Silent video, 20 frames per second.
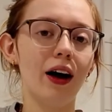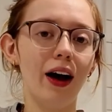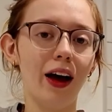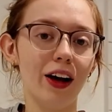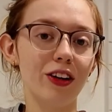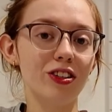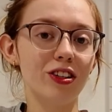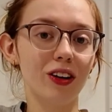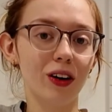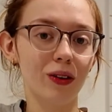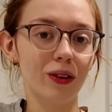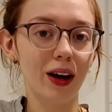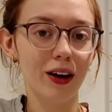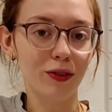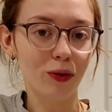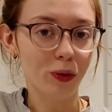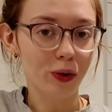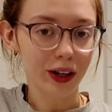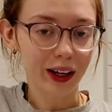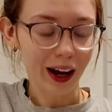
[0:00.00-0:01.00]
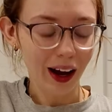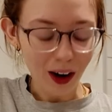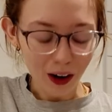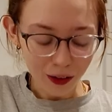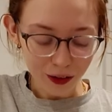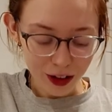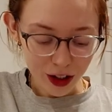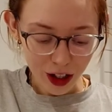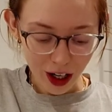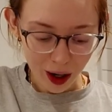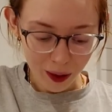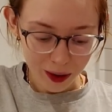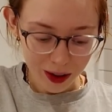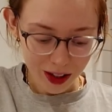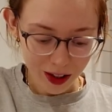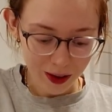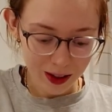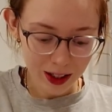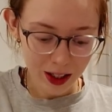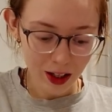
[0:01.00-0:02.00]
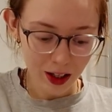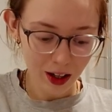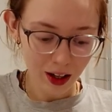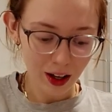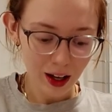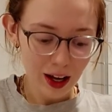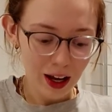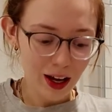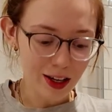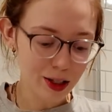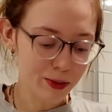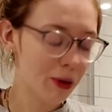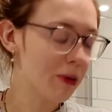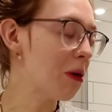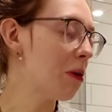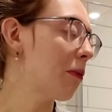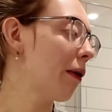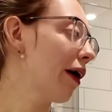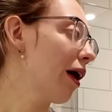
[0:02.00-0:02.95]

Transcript: I actually don't ever want to get out of the shower, so it's a problem.